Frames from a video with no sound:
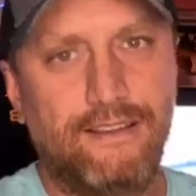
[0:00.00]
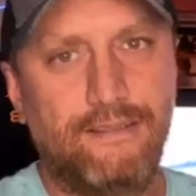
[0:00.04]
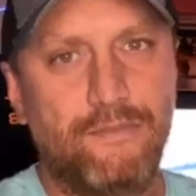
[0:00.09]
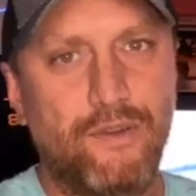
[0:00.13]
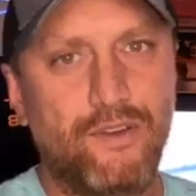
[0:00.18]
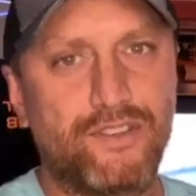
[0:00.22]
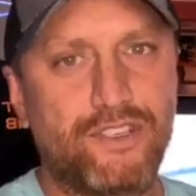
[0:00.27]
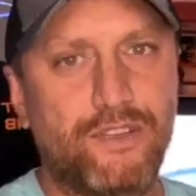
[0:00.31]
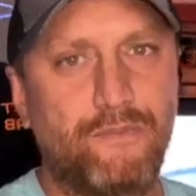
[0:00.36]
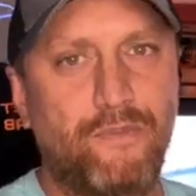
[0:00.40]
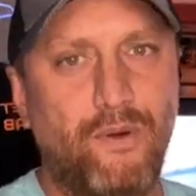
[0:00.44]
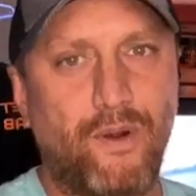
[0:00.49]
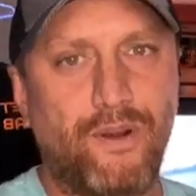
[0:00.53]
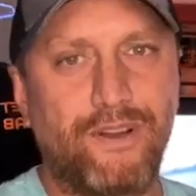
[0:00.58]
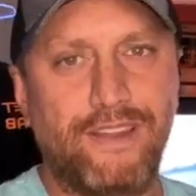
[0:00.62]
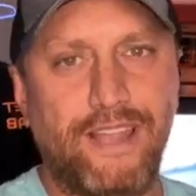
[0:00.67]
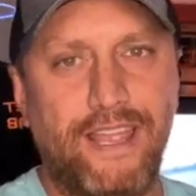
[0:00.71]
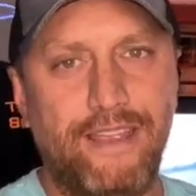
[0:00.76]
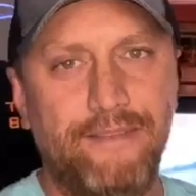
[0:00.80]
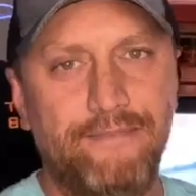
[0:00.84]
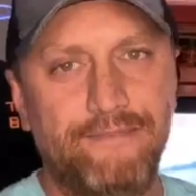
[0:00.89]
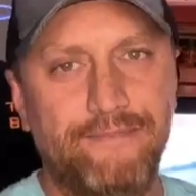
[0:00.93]
Most
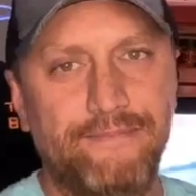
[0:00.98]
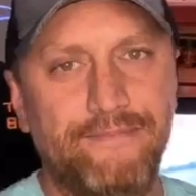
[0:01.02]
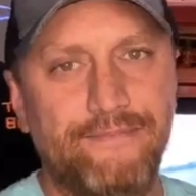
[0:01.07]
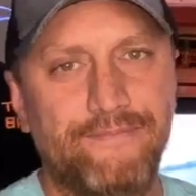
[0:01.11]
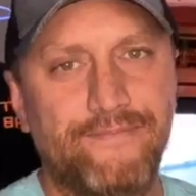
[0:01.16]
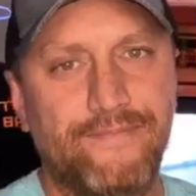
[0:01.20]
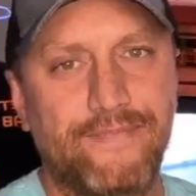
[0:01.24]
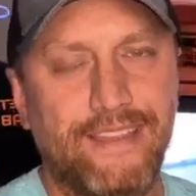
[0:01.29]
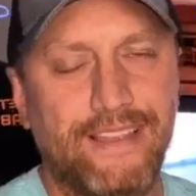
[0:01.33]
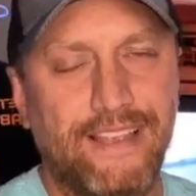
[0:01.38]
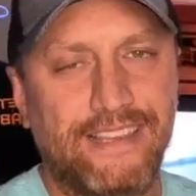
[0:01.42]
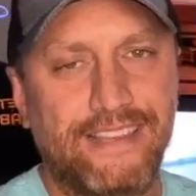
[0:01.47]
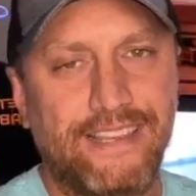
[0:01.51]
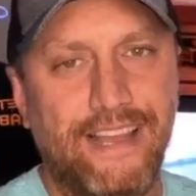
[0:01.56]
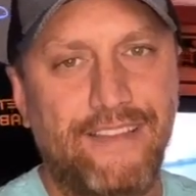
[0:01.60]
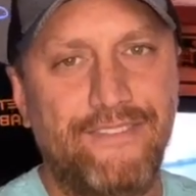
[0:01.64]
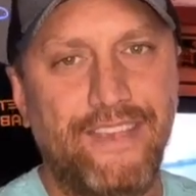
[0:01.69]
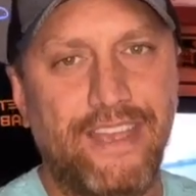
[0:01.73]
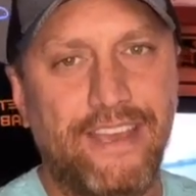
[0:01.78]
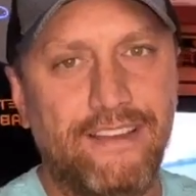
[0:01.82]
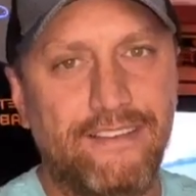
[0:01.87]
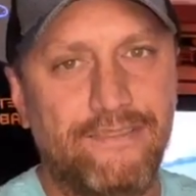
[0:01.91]
importantly, love you.